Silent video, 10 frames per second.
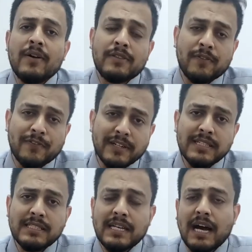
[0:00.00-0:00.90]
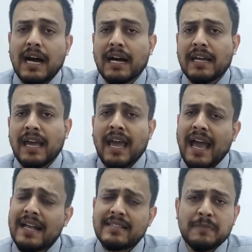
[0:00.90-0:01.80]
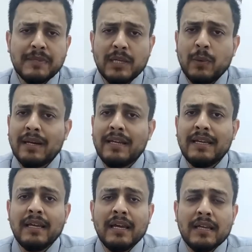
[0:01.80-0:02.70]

the first arc, and subsequently